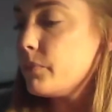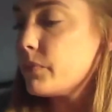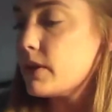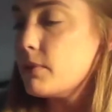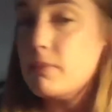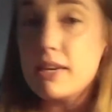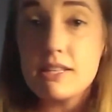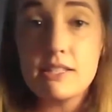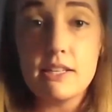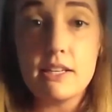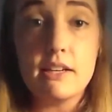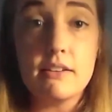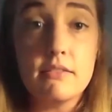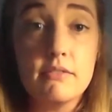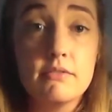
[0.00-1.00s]

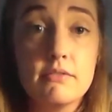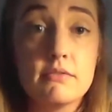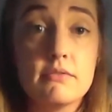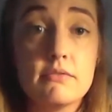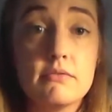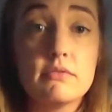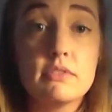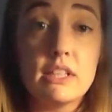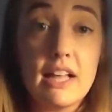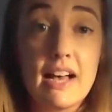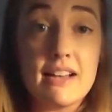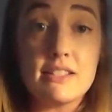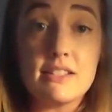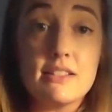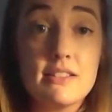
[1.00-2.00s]
mixing
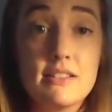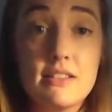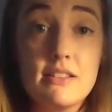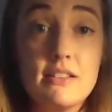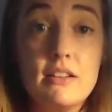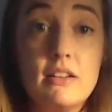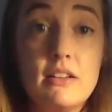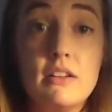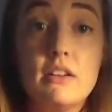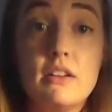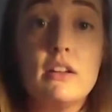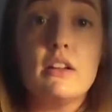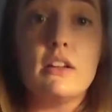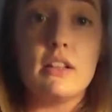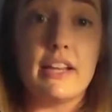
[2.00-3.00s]
glasses,
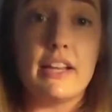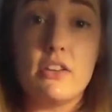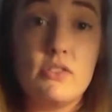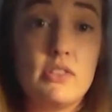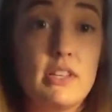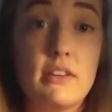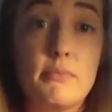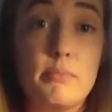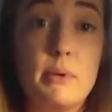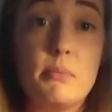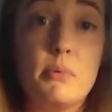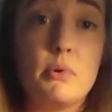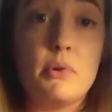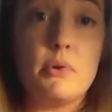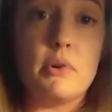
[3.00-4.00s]
like you see
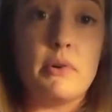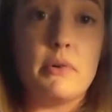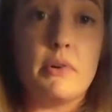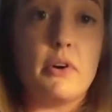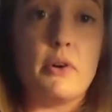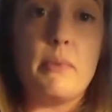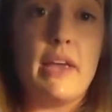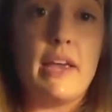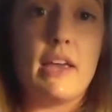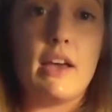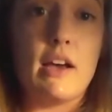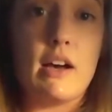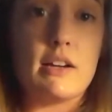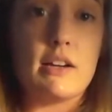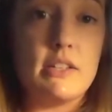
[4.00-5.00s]
people who are making a
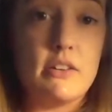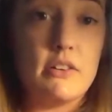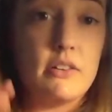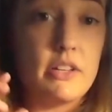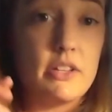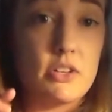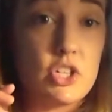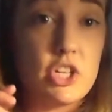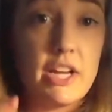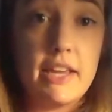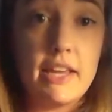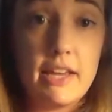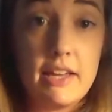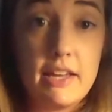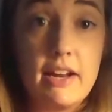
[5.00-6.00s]
cocktail and they're
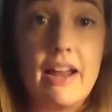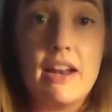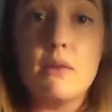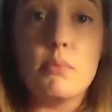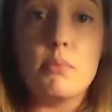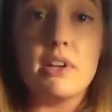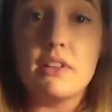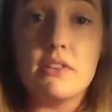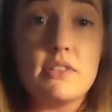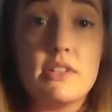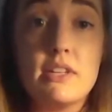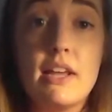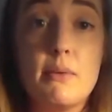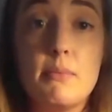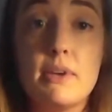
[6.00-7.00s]
shaking it. I didn't bring those
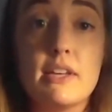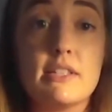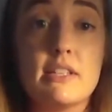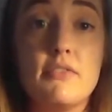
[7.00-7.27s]
today because I